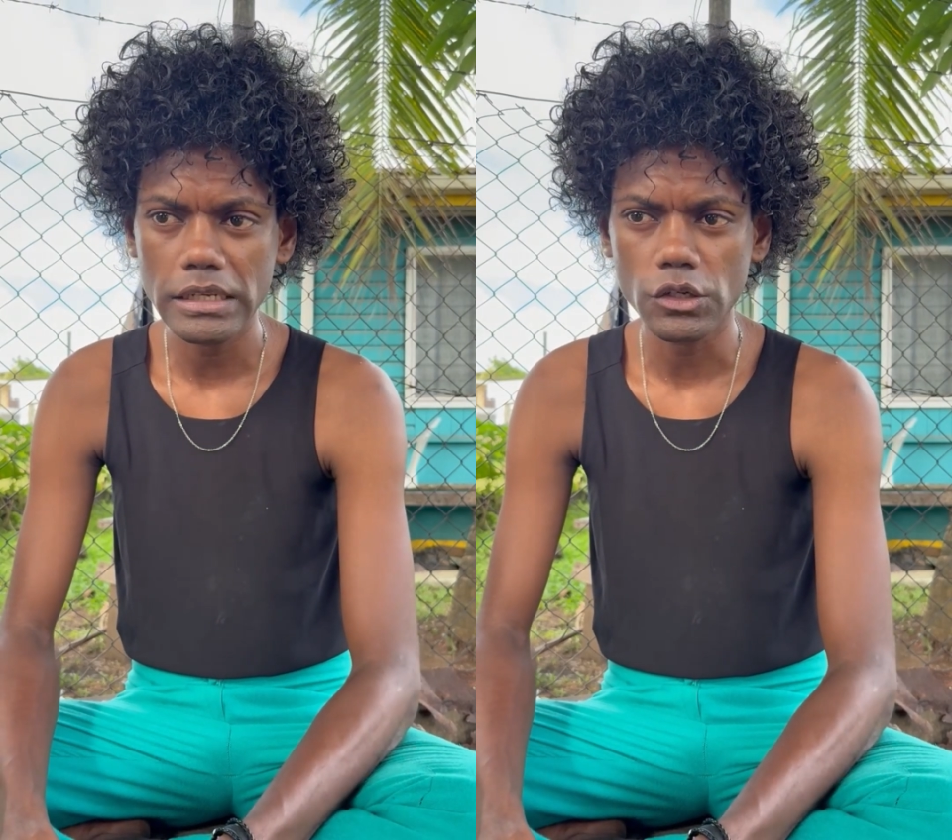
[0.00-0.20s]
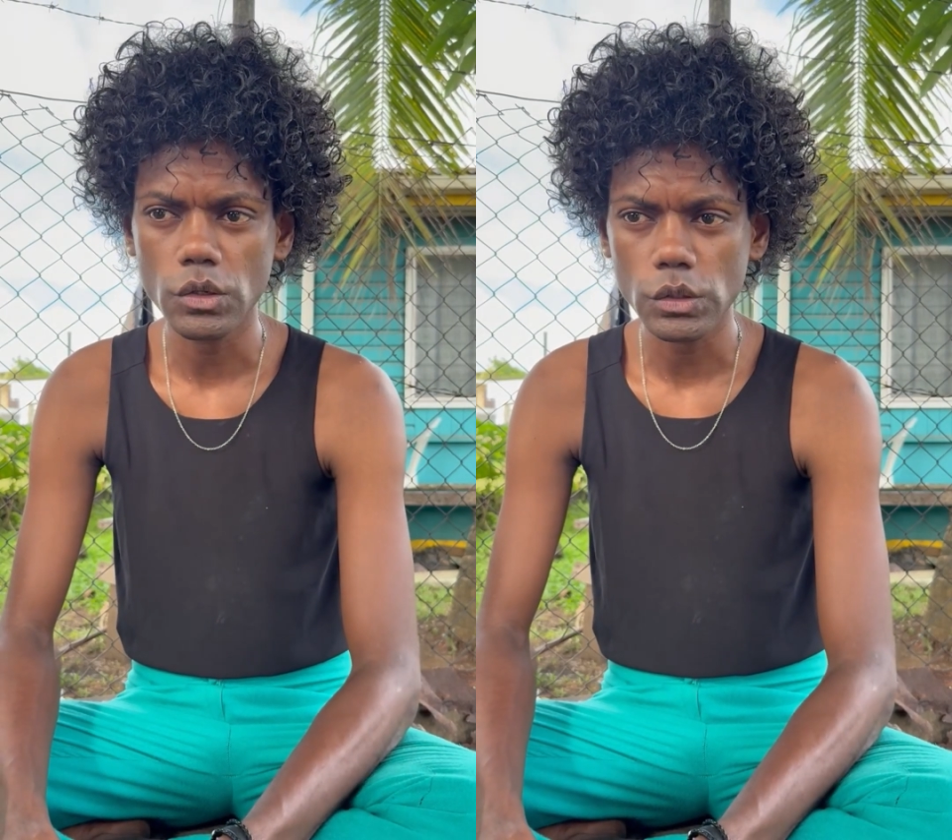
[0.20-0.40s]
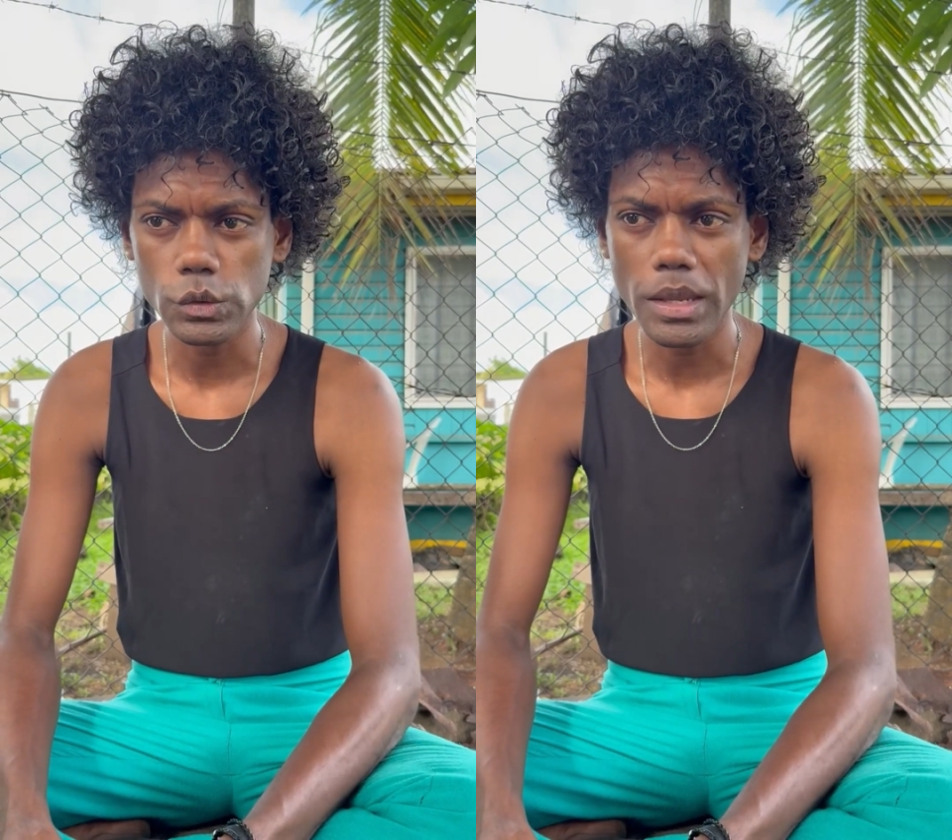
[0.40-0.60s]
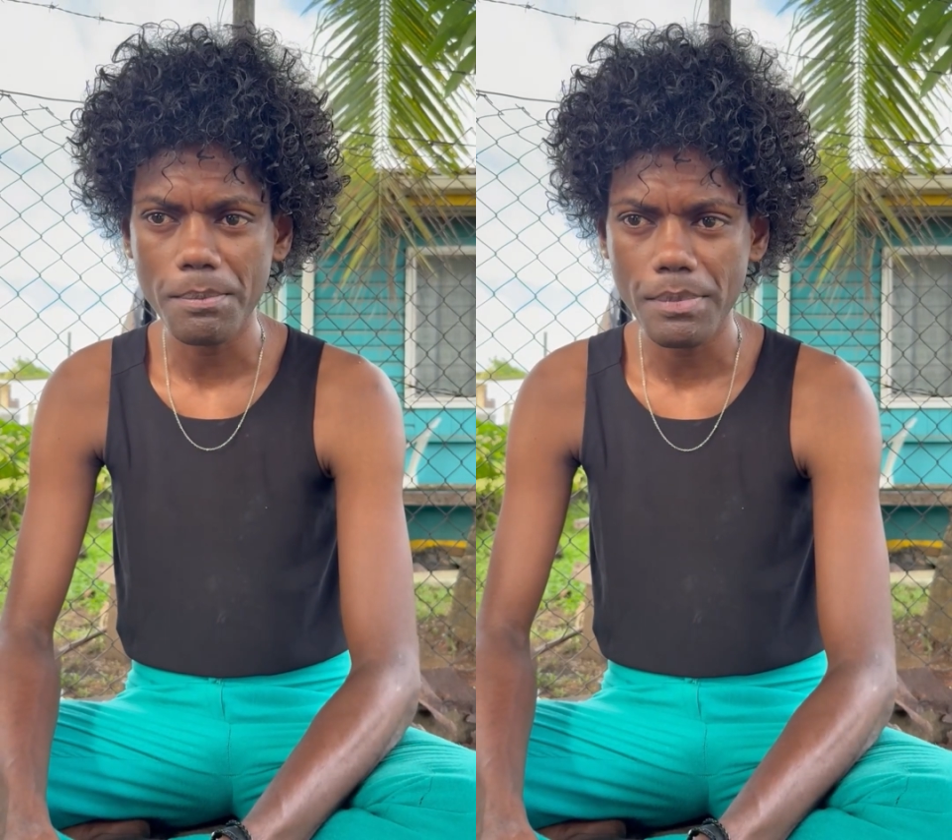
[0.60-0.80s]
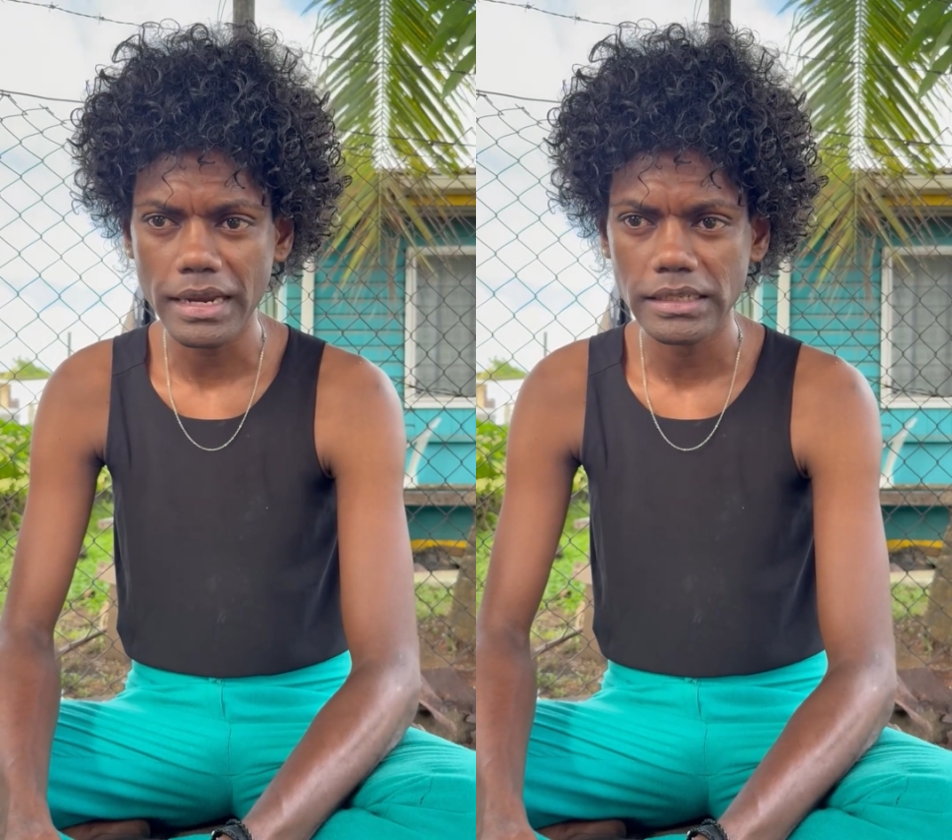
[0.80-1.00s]
it also
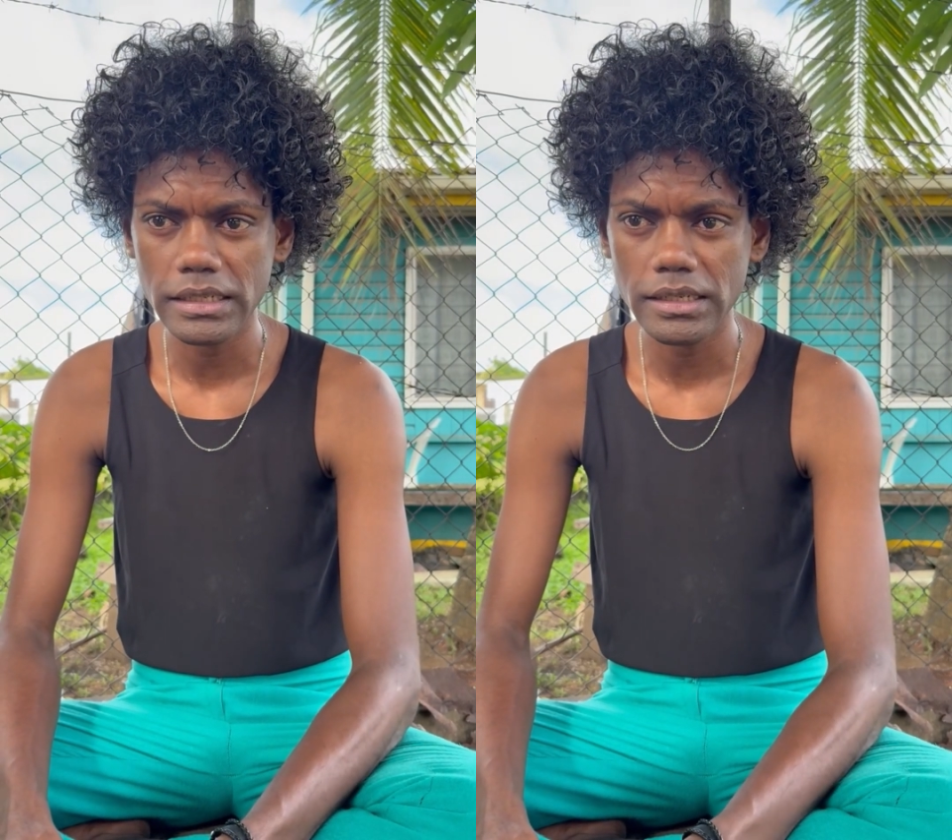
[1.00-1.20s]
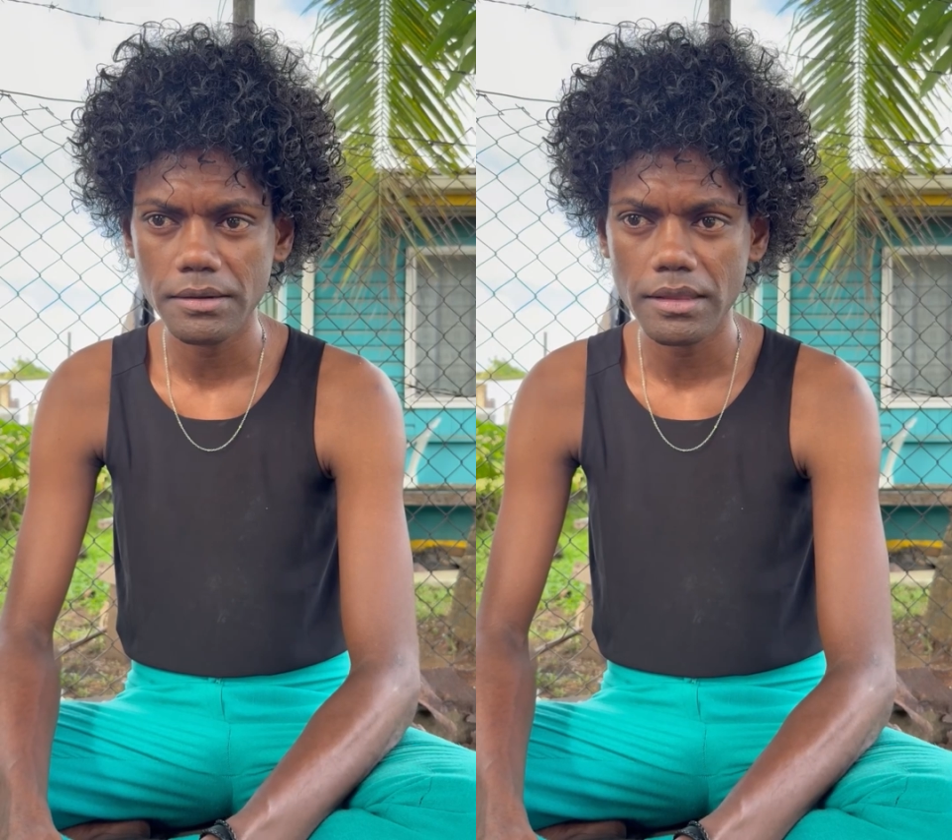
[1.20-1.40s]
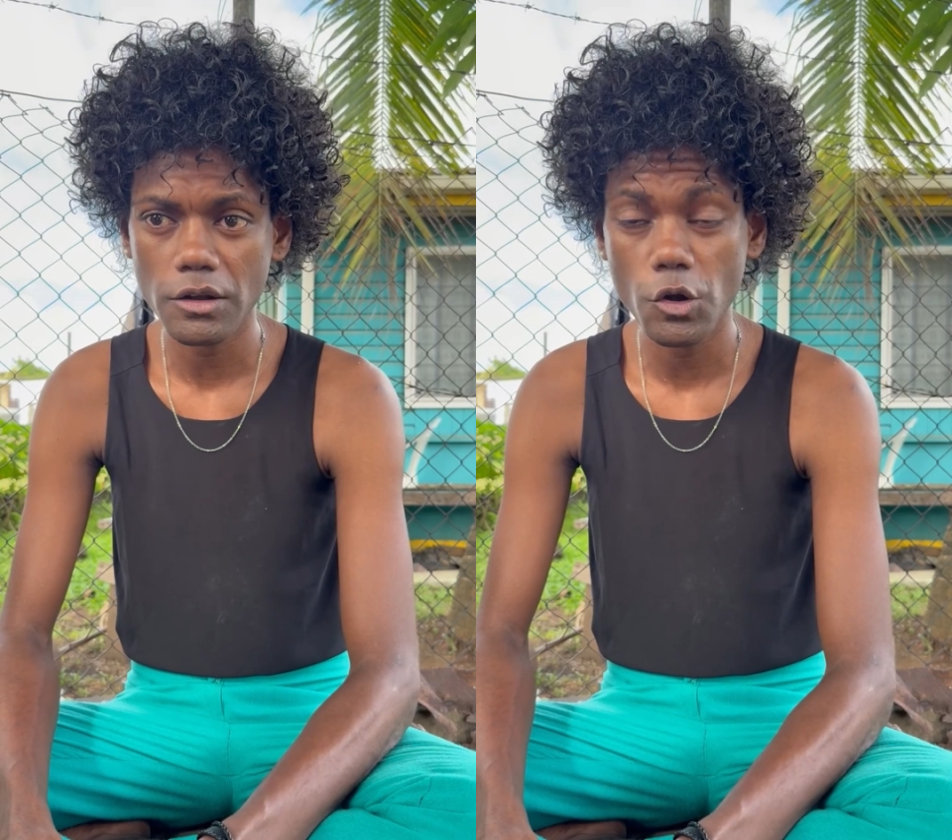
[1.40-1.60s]
impacted the